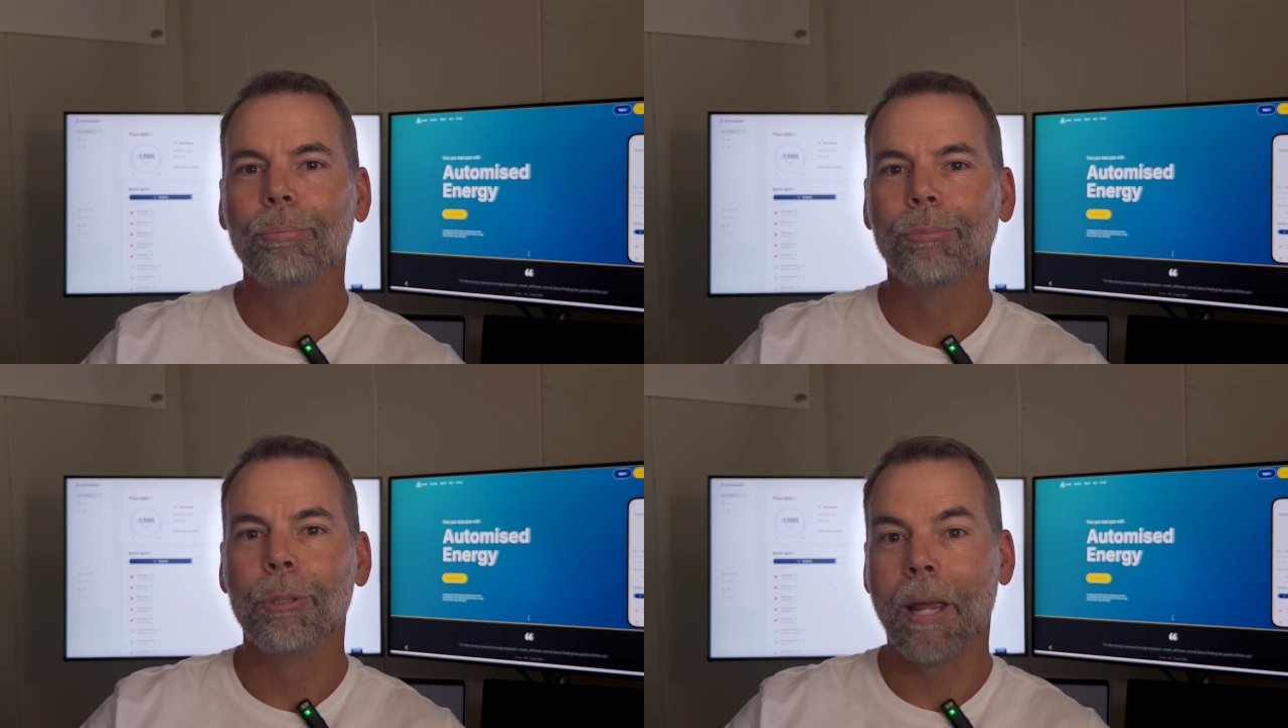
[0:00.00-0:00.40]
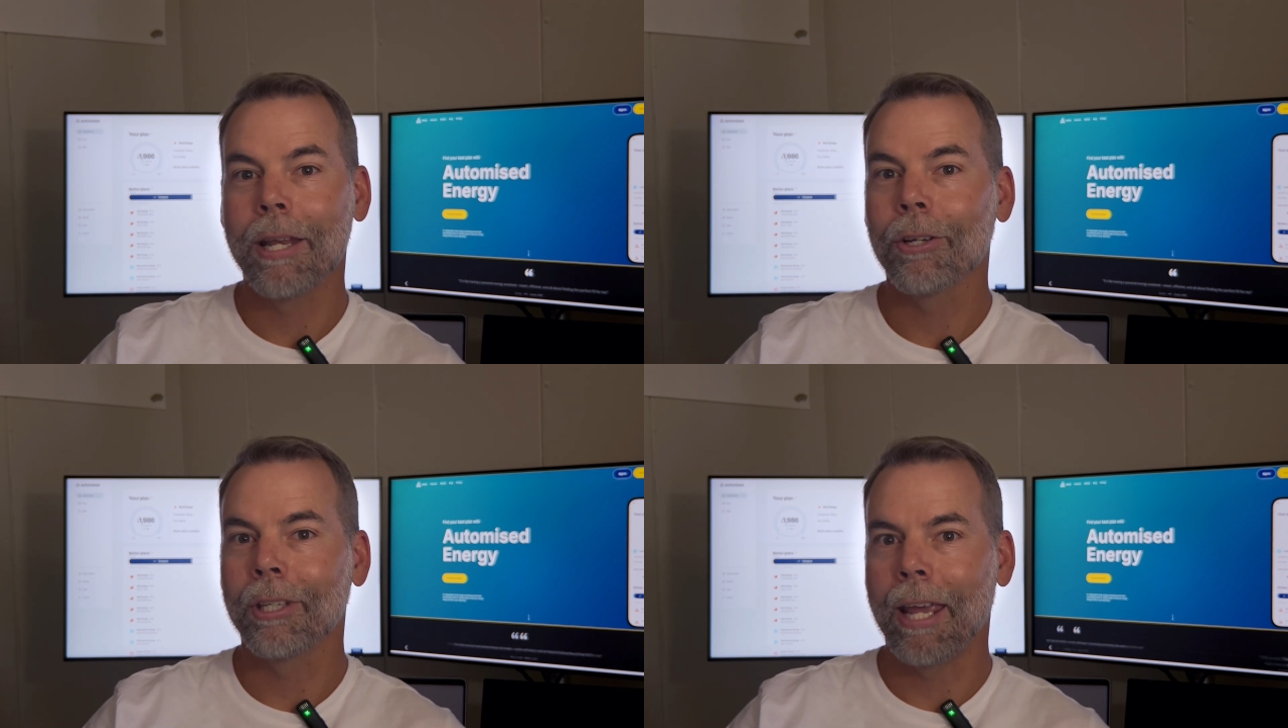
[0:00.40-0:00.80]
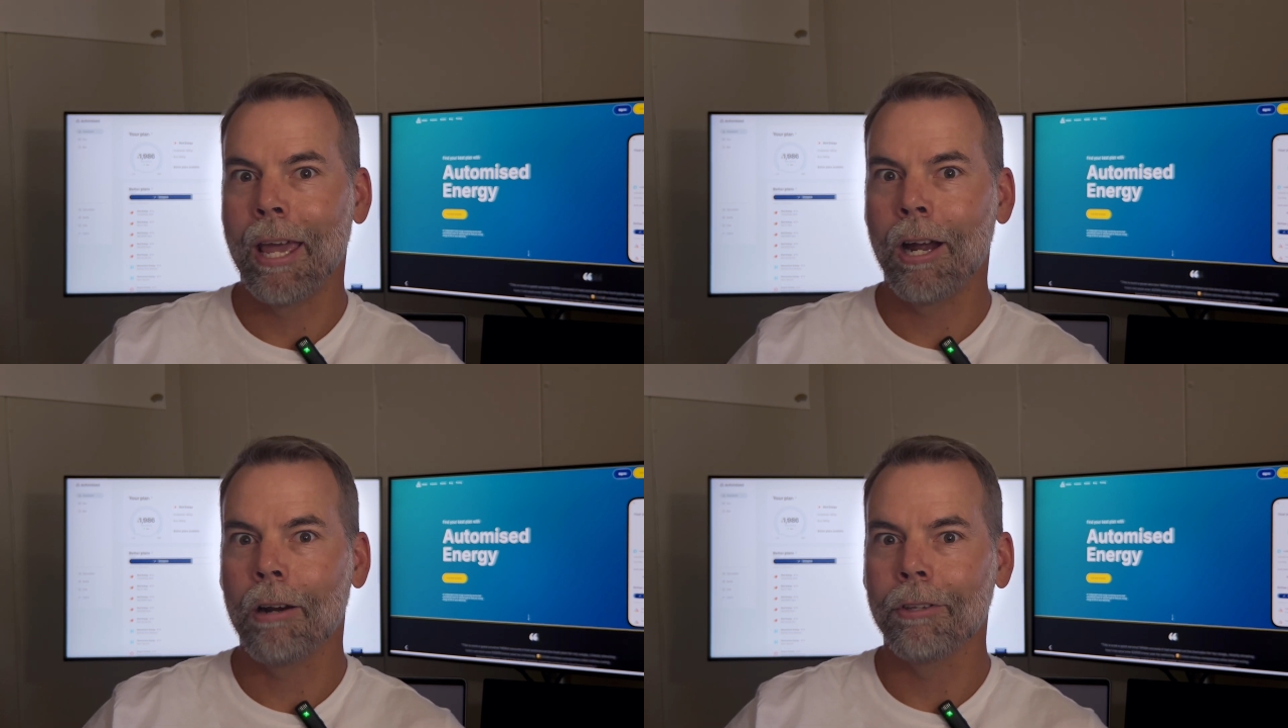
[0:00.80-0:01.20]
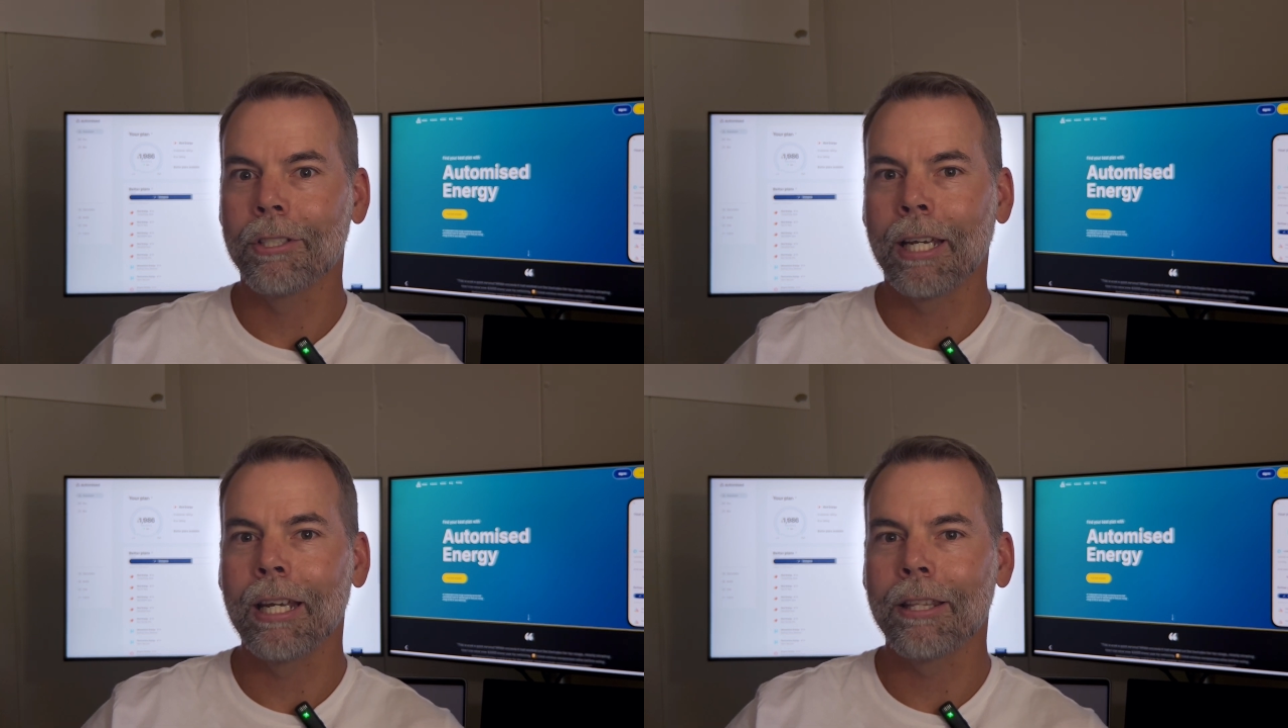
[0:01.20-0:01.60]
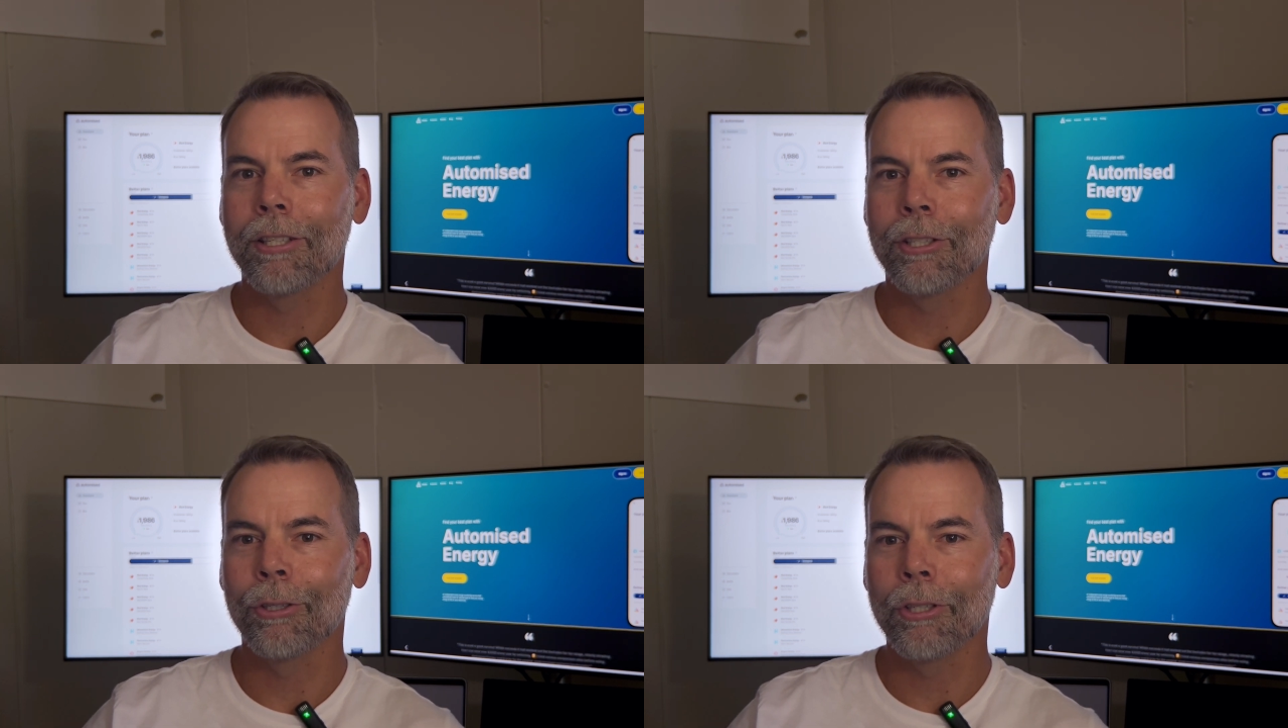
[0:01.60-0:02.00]
depending on the hour of the day
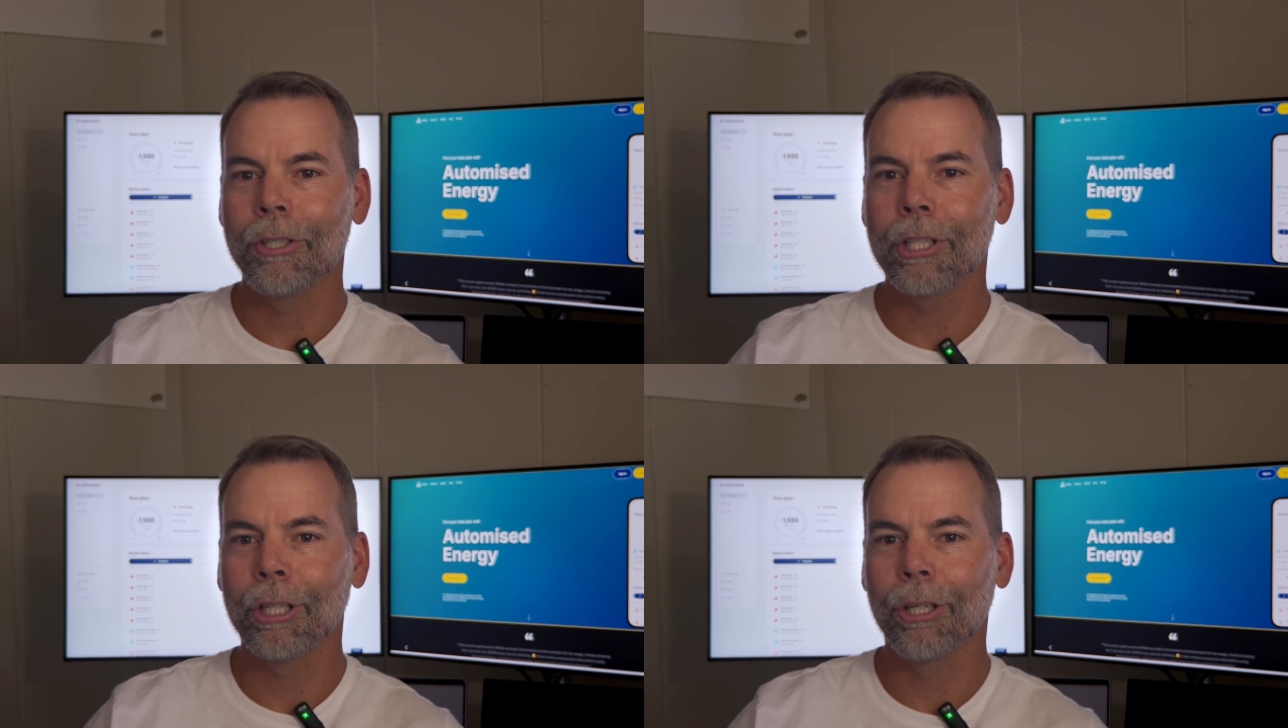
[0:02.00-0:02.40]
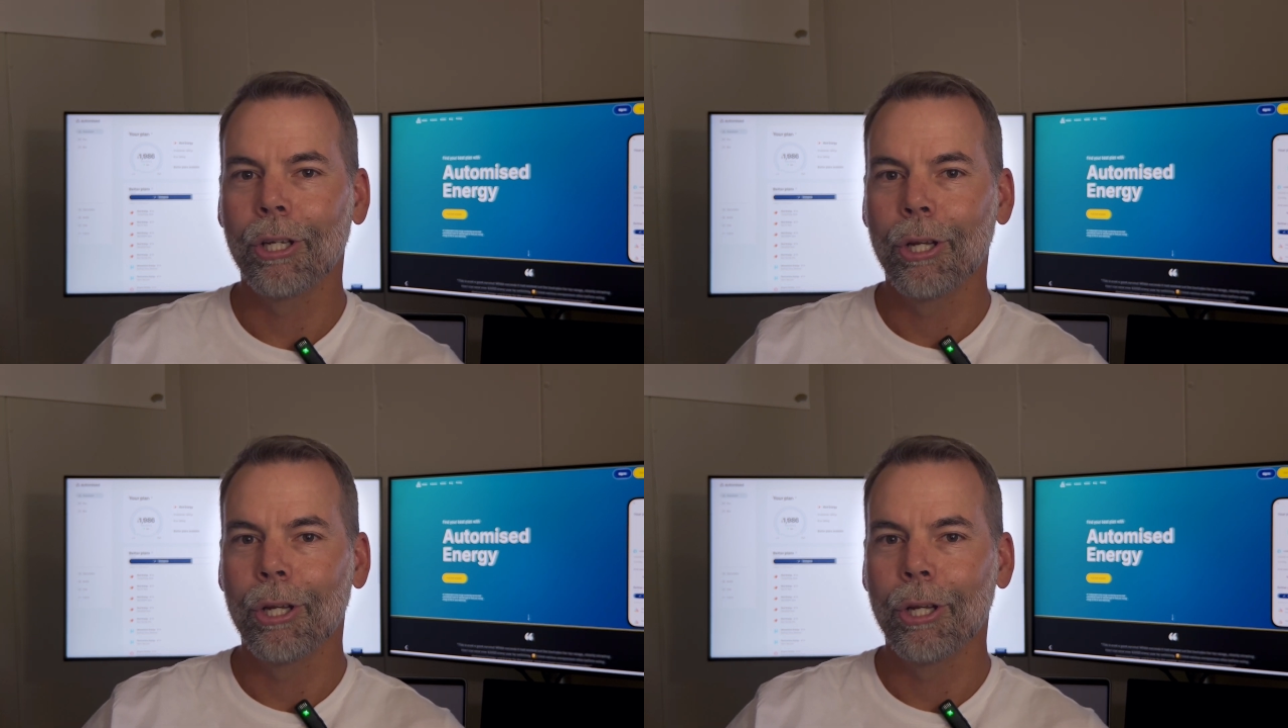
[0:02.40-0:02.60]
that you're using it,